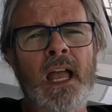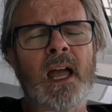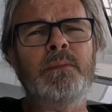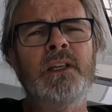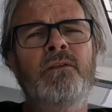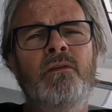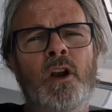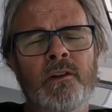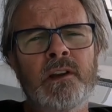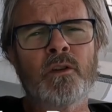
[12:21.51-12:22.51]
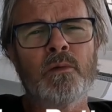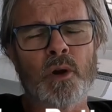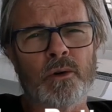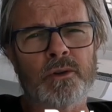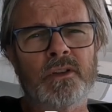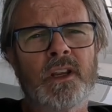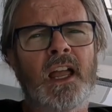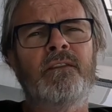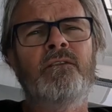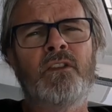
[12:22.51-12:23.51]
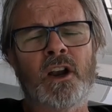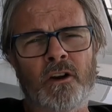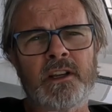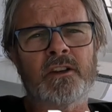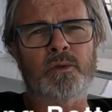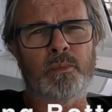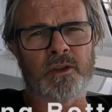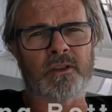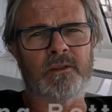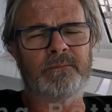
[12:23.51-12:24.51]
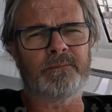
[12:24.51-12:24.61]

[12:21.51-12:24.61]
and be very verbose and very explicit.